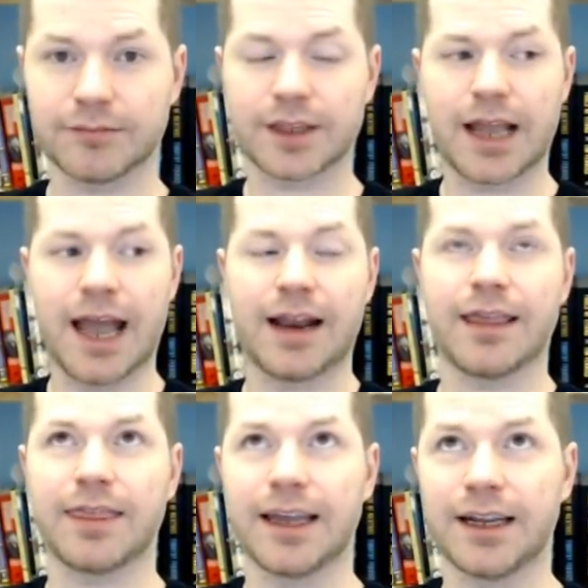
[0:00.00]
And I
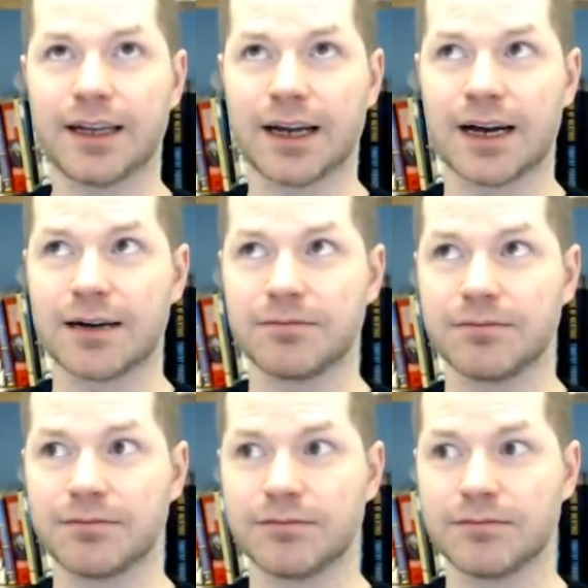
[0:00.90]
think,
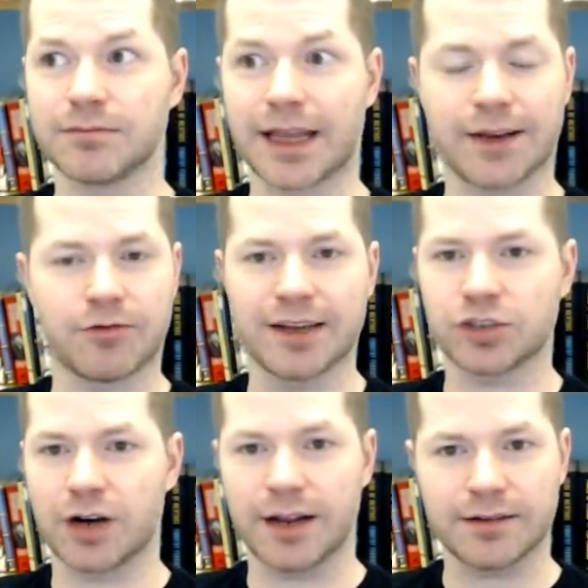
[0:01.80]
um, like at
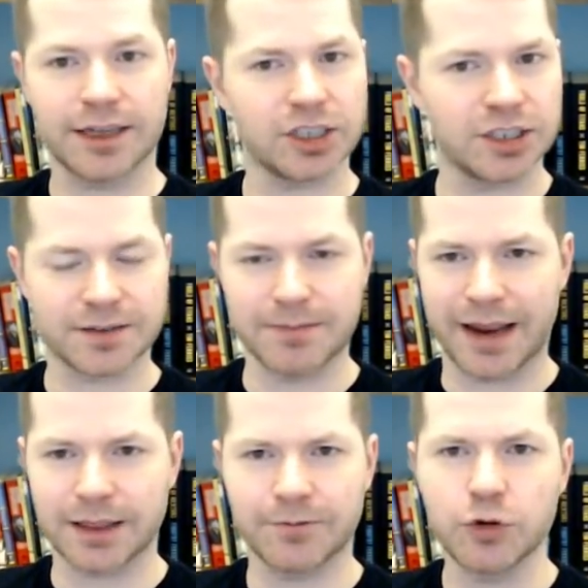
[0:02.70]
restaurants, they should just
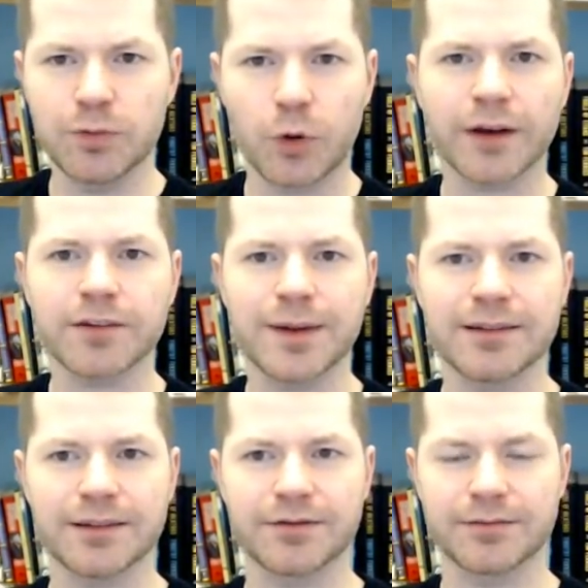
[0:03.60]
make the food more
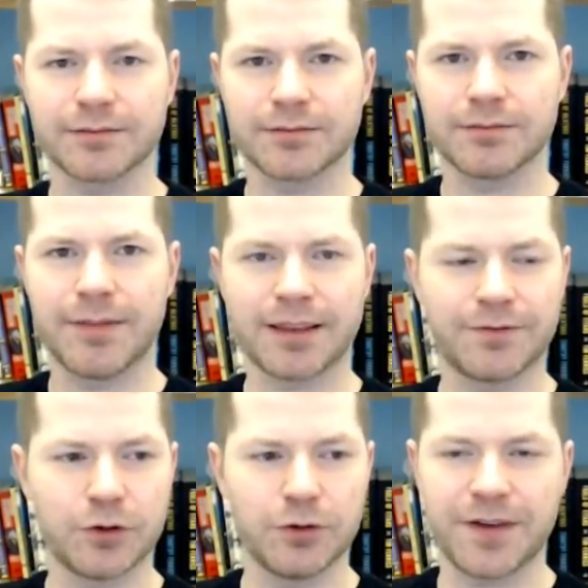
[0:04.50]
expensive. Make the
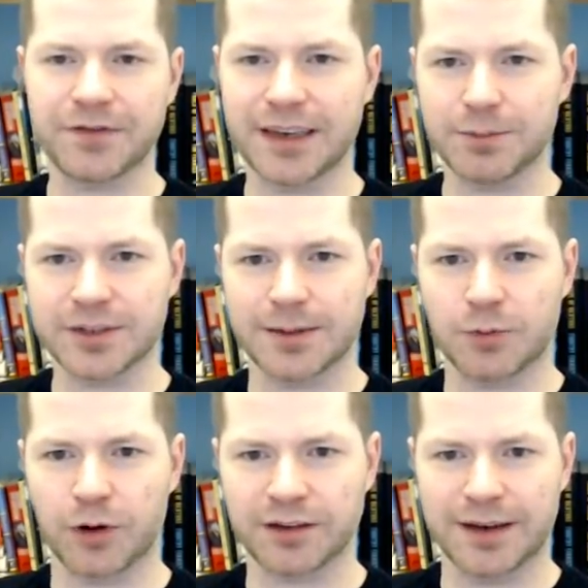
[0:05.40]
food 15%
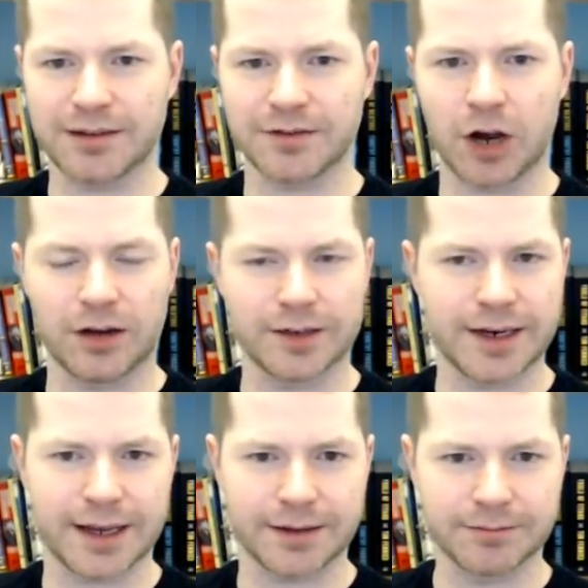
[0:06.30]
more expensive. Call it a
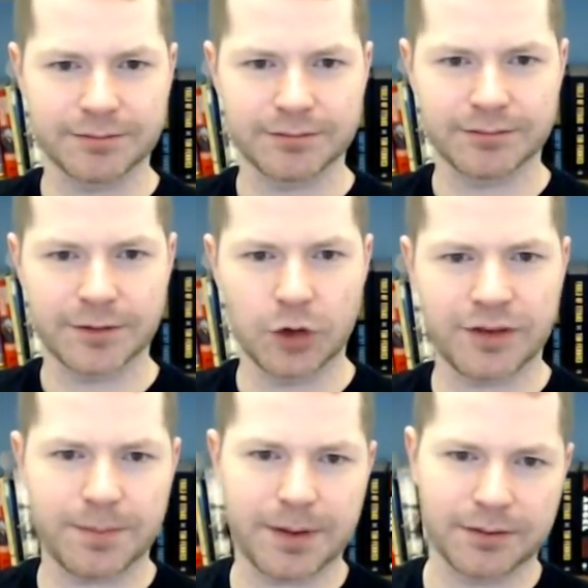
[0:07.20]
day. No
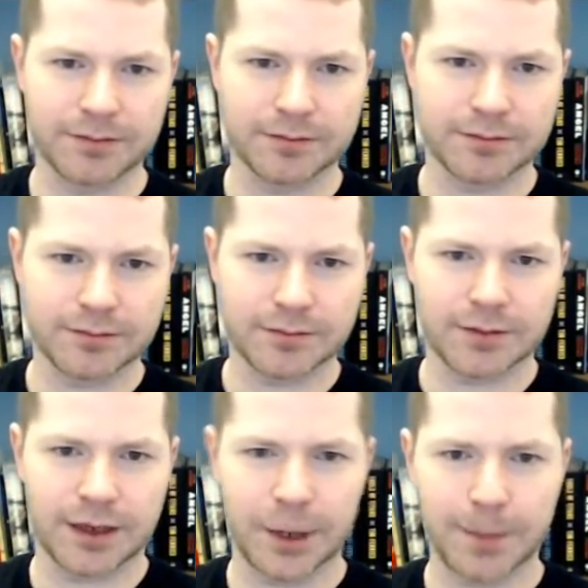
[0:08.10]
tipping. You know?